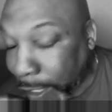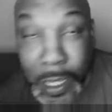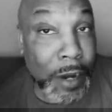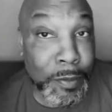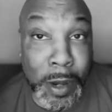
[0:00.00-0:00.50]

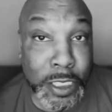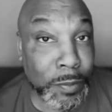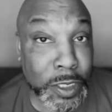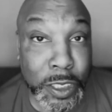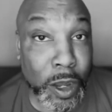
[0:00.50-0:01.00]
everybody's going
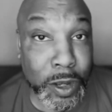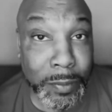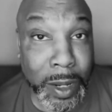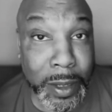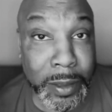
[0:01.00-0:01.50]
to be talking
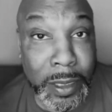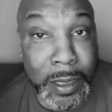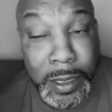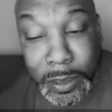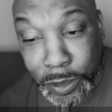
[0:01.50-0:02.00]
about it.
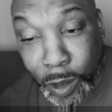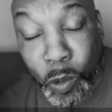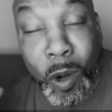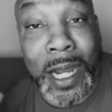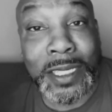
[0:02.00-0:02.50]
So
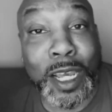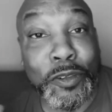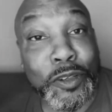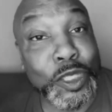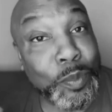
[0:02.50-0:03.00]
watch out
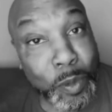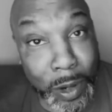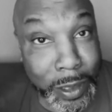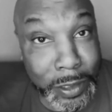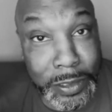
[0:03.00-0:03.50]
for
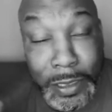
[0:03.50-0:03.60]
spoilers.